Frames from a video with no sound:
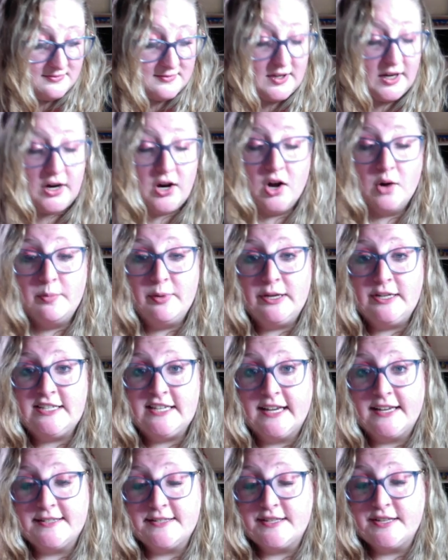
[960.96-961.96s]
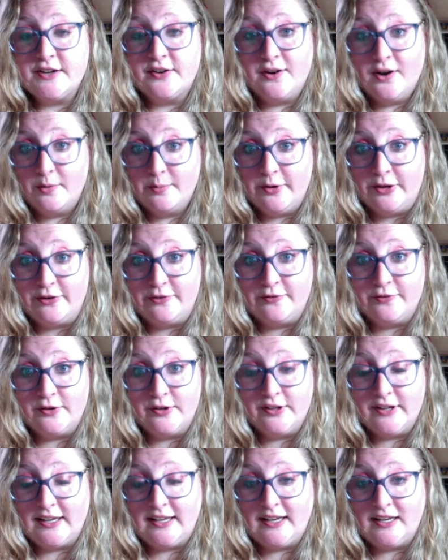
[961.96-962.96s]
they're all BTS and they're all beautiful and
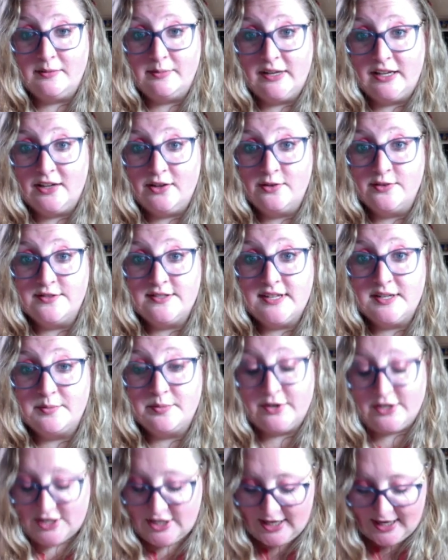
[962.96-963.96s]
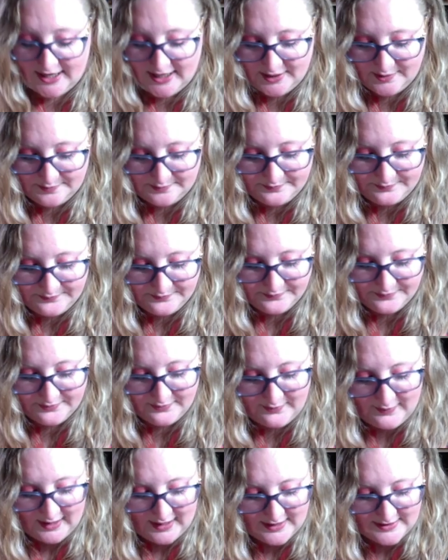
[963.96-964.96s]
they need to be used and appreciated.
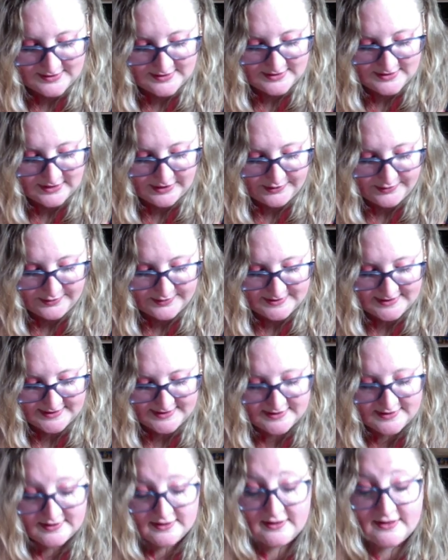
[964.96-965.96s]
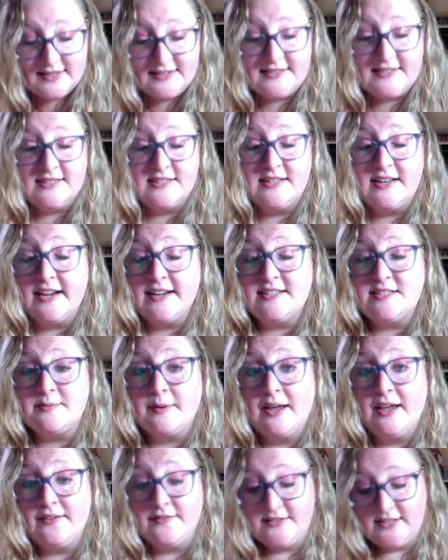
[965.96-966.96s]
And so this is a nice
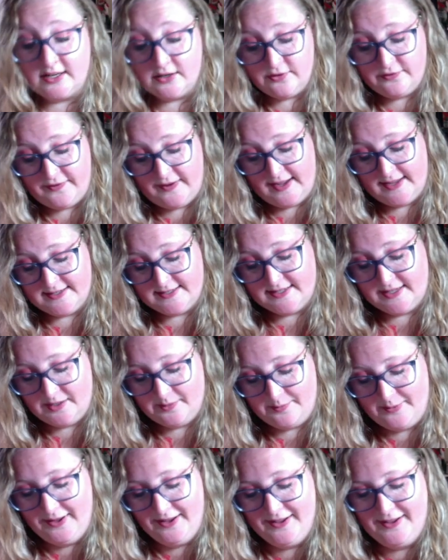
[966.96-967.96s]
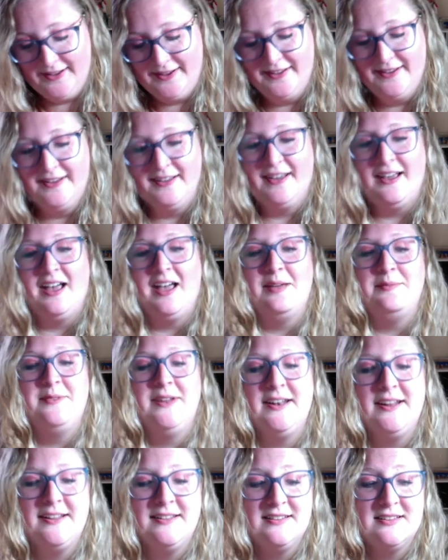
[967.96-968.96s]
way of subtle fandom. I'm
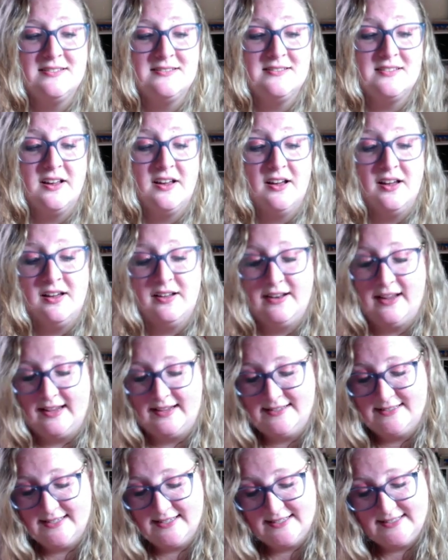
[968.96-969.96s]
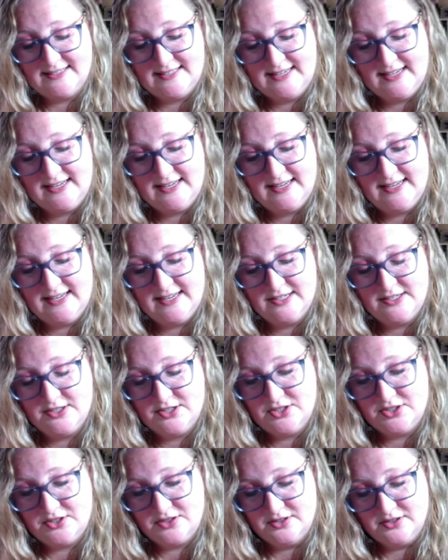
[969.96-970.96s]
knitting this on a
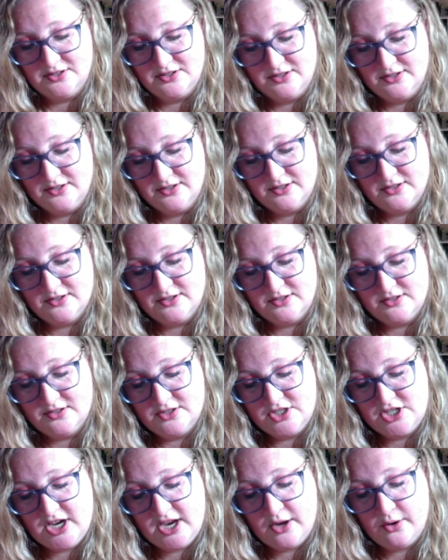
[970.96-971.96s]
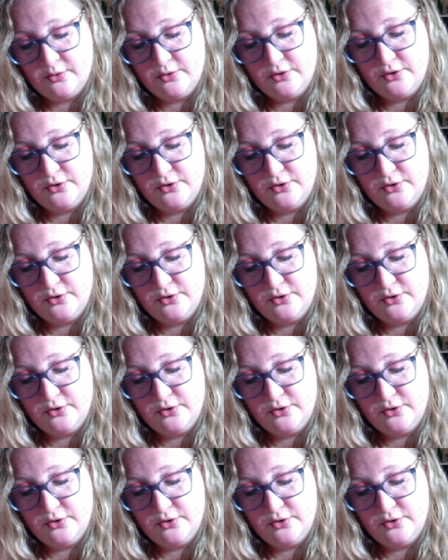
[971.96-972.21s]
16-inch Chow